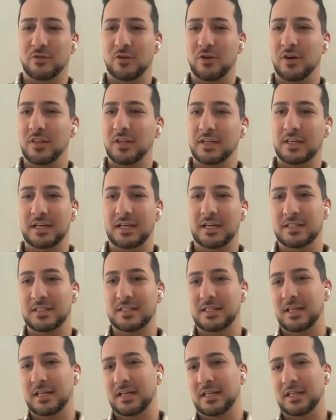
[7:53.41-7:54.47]
for other
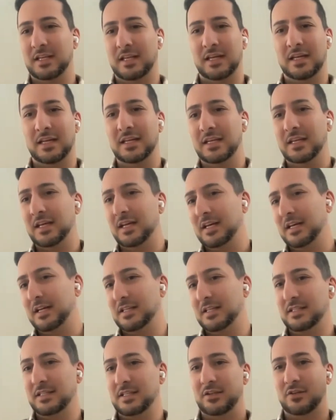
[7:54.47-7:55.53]
kids, the
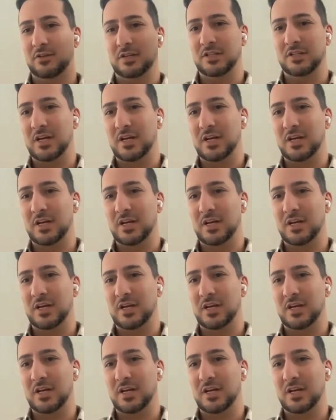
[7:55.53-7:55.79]
Indians, you know,